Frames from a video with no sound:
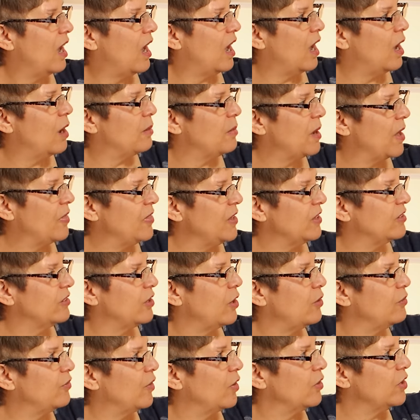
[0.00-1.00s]
Um, and this
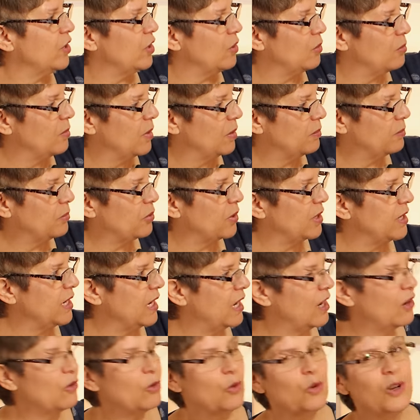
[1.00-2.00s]
low volume print
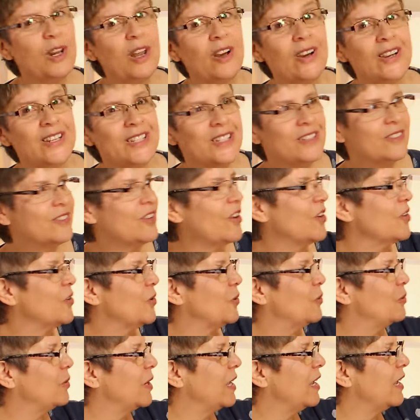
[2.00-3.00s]
here, or light as I
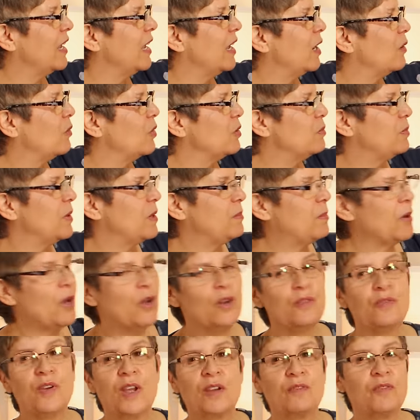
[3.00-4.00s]
call it here, would be
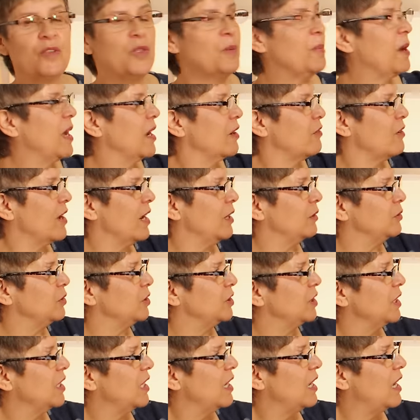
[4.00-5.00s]
perfect for the
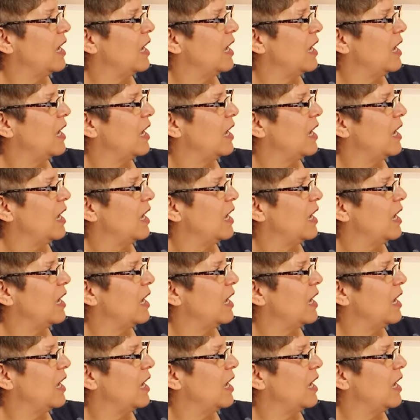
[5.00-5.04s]
background.